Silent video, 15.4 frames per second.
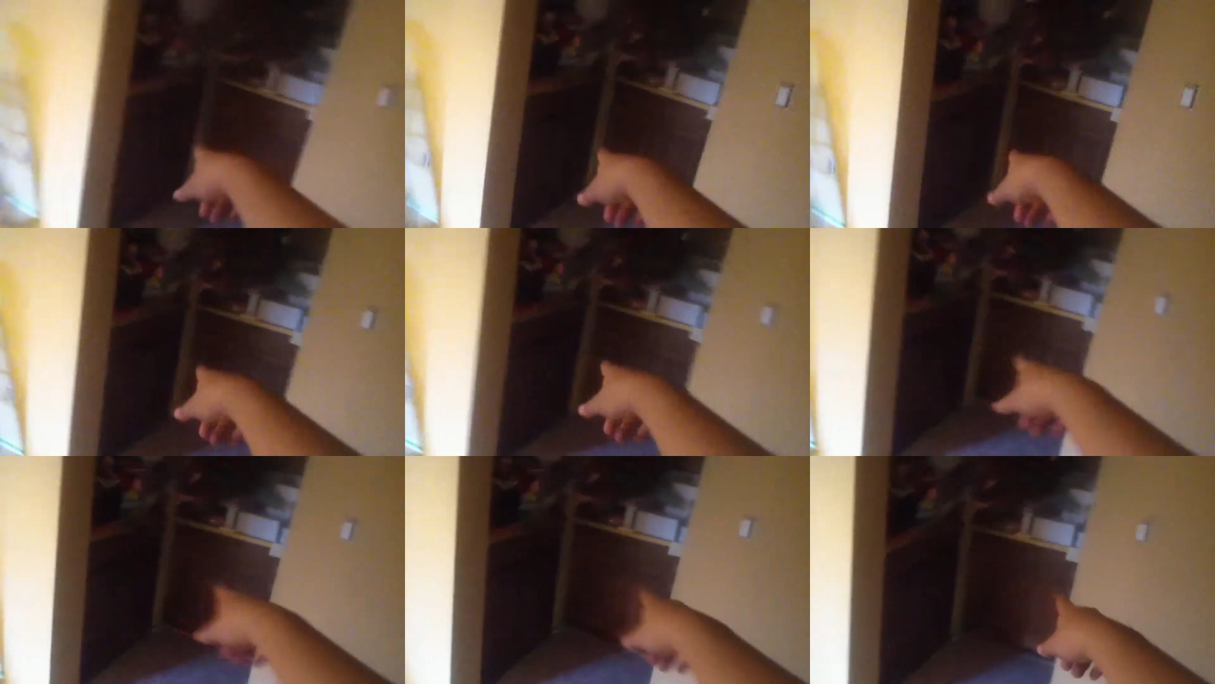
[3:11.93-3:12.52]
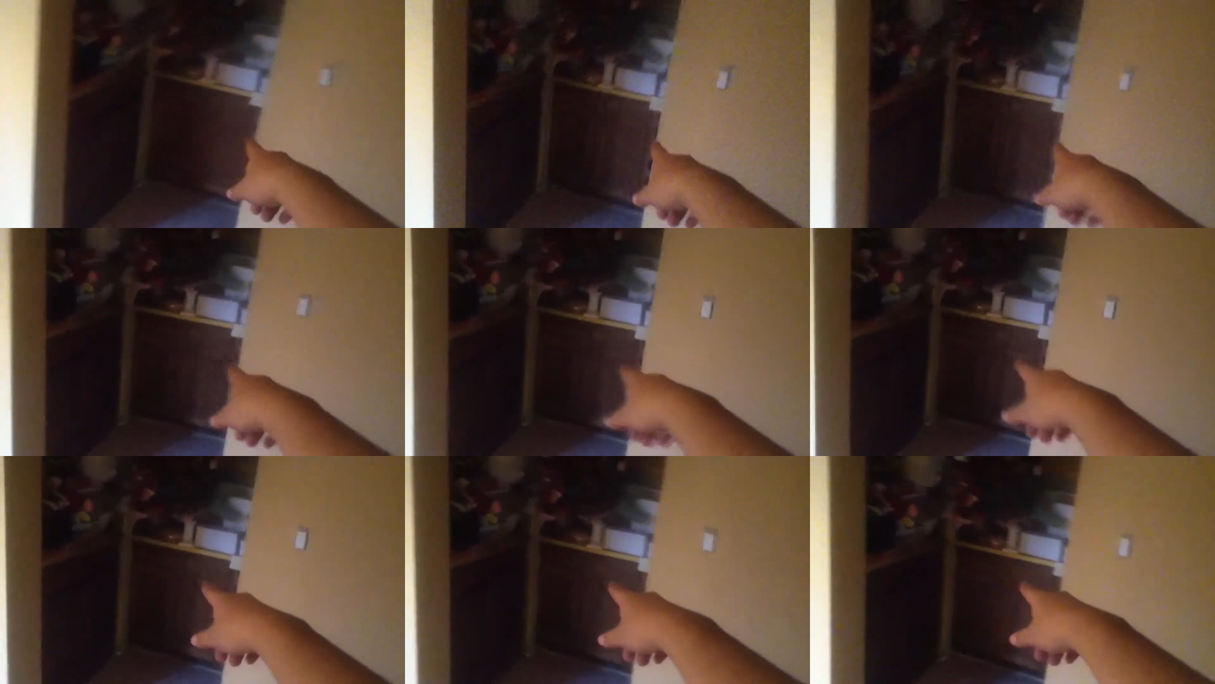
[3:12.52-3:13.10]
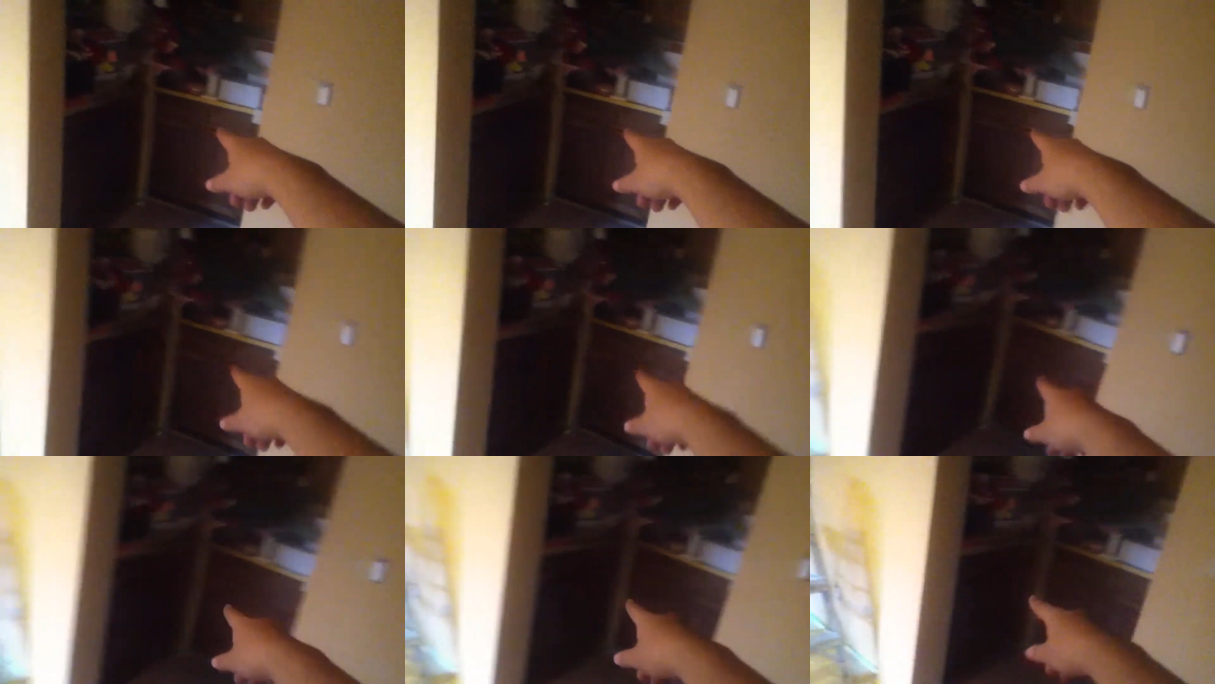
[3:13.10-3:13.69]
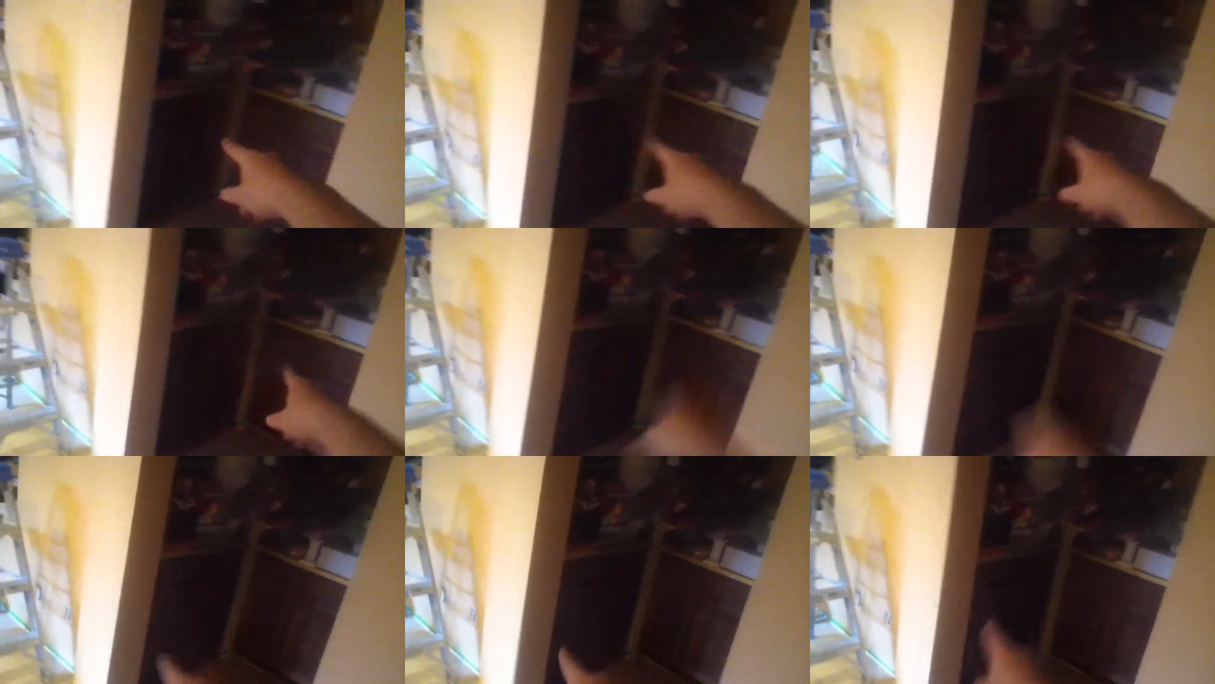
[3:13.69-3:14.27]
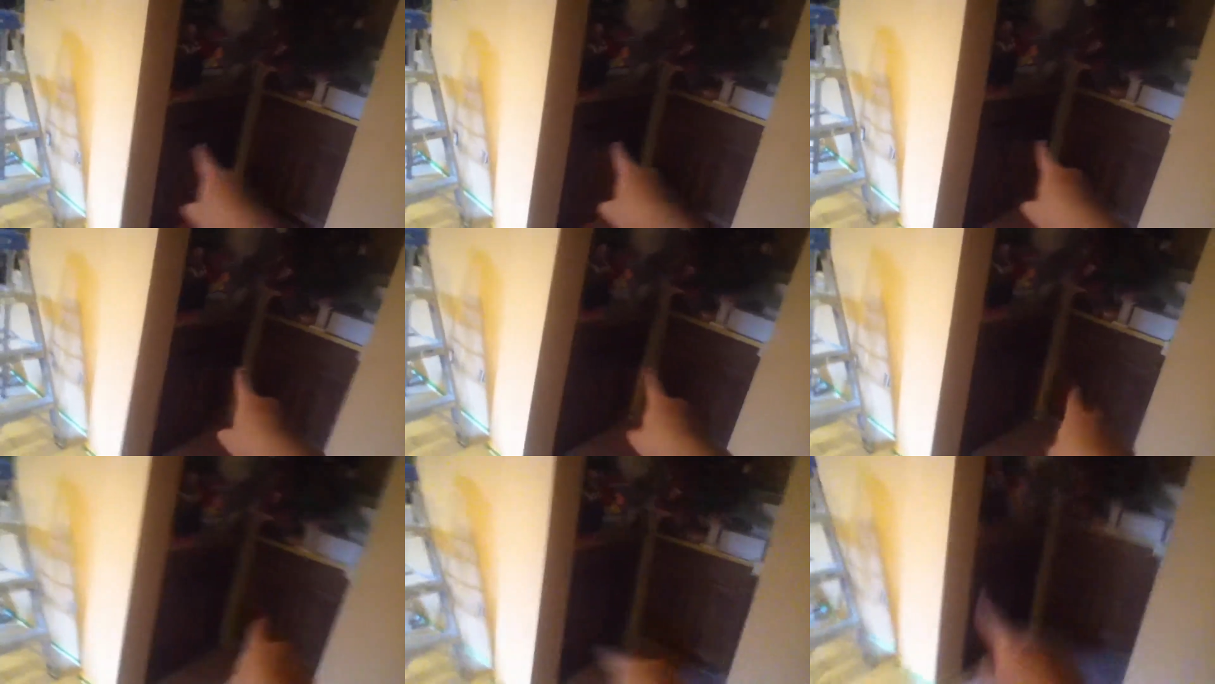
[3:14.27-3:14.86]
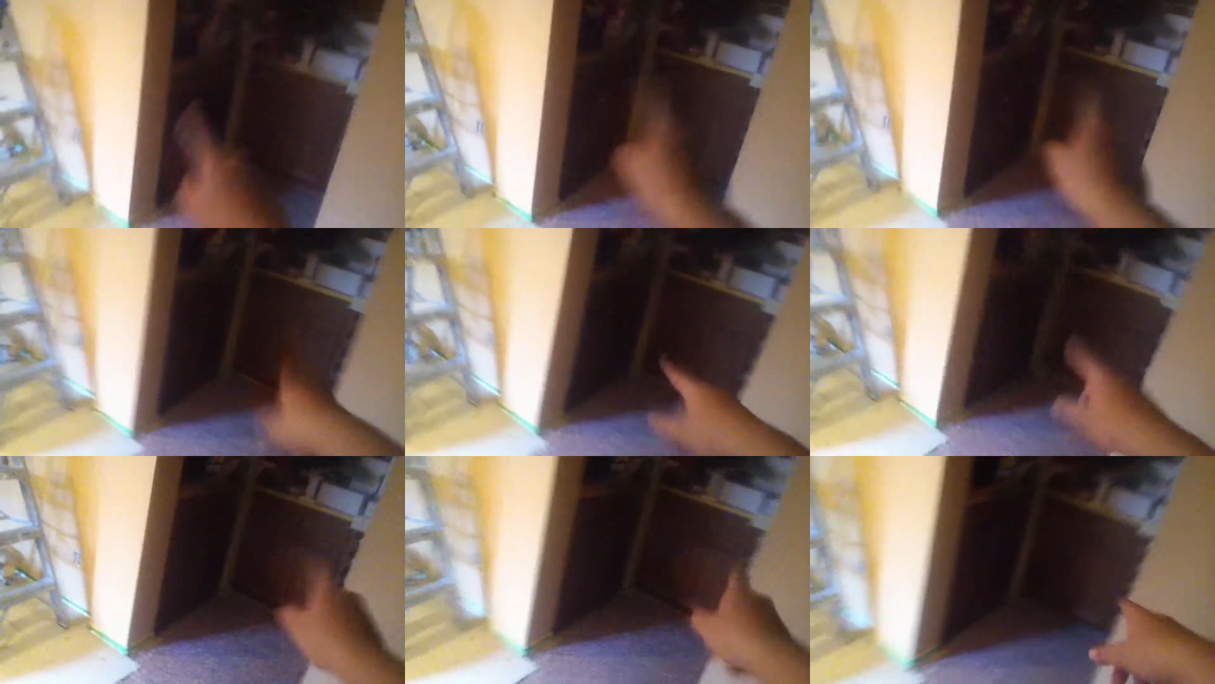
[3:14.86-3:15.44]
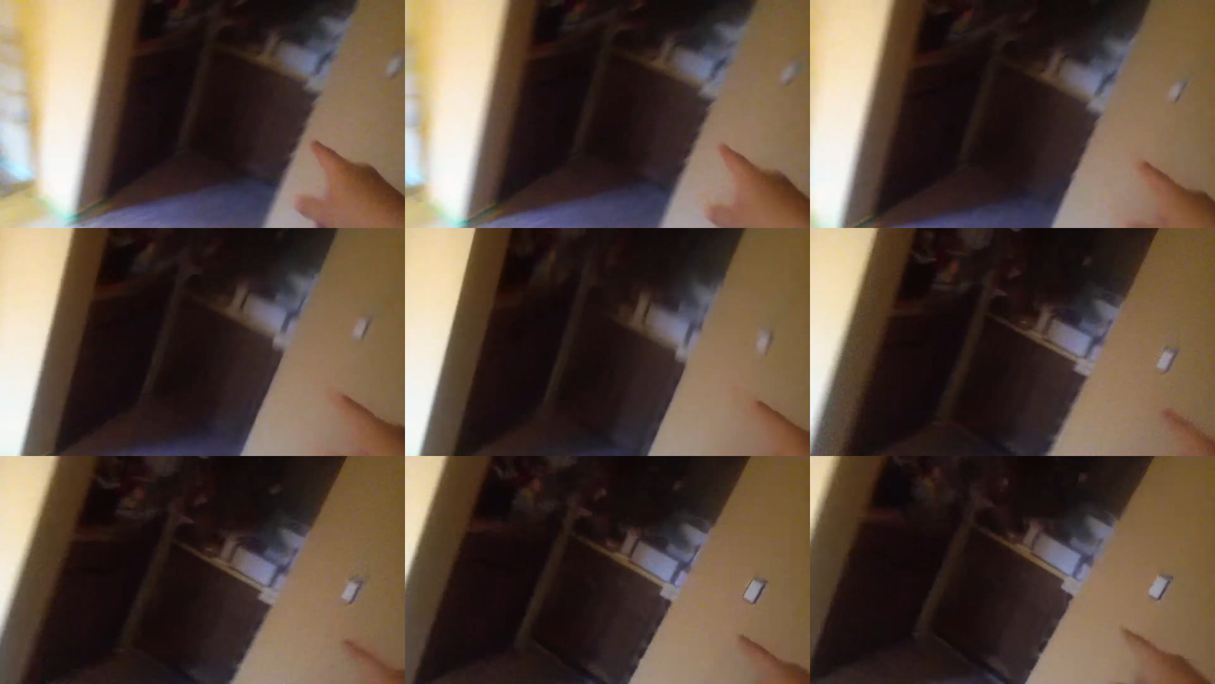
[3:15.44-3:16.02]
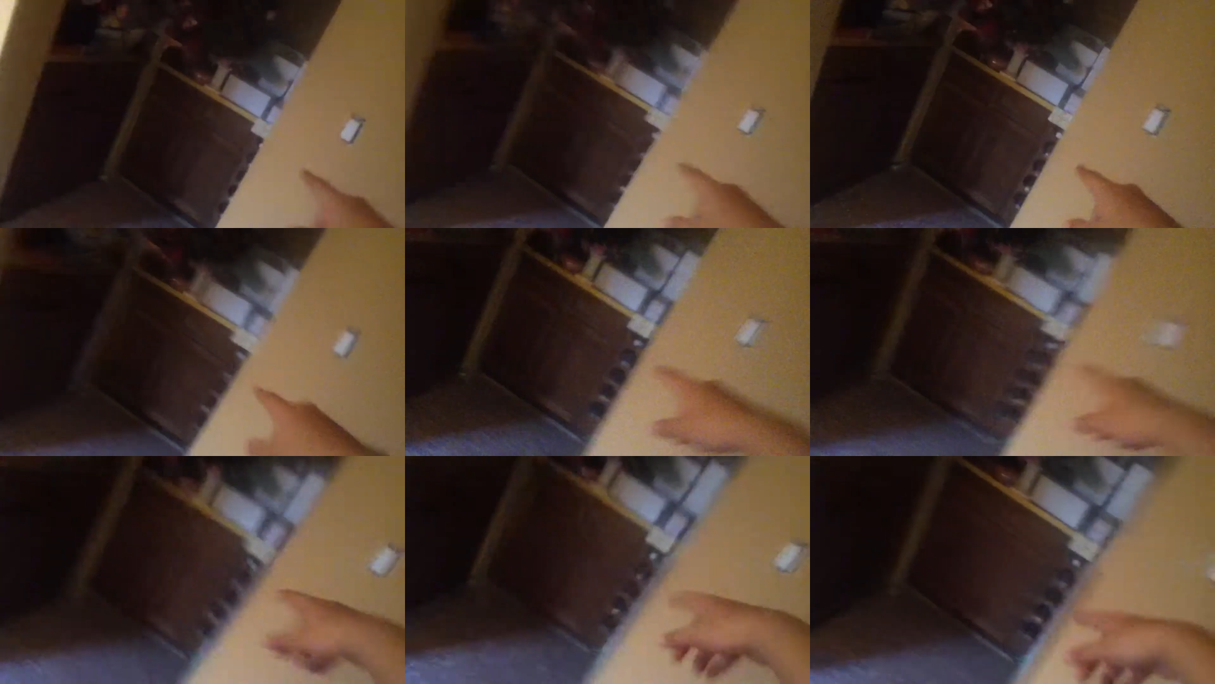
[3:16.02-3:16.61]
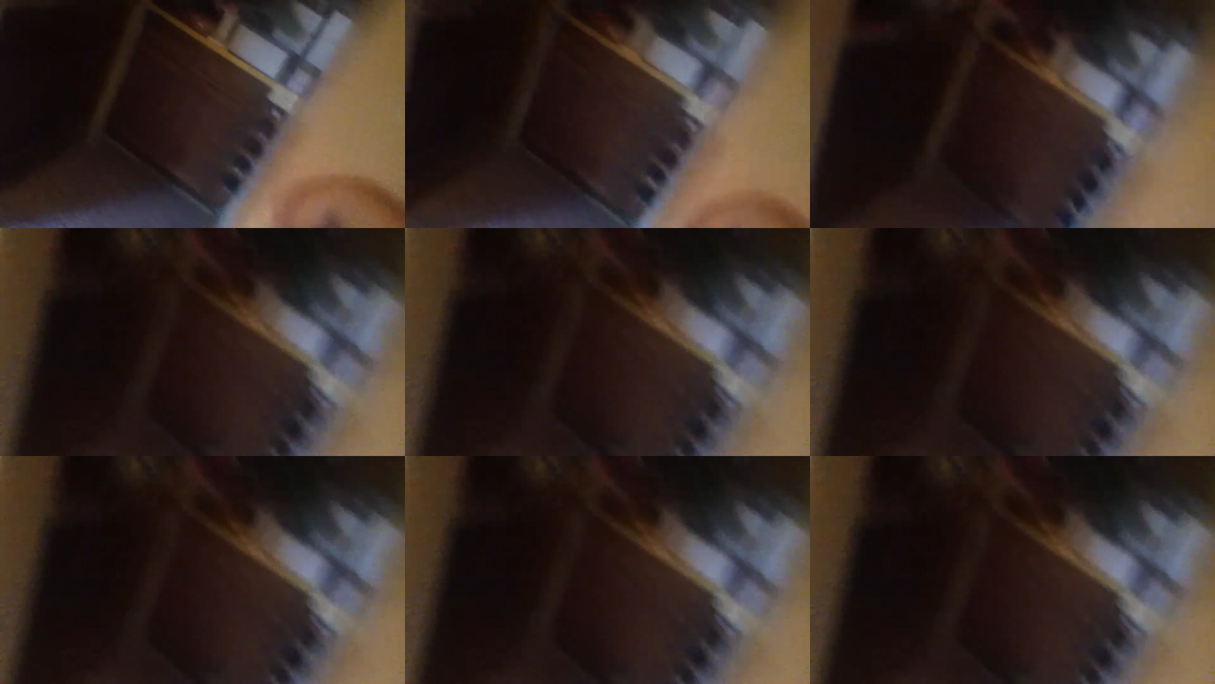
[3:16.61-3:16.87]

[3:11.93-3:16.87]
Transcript: [unreadable: no face in view]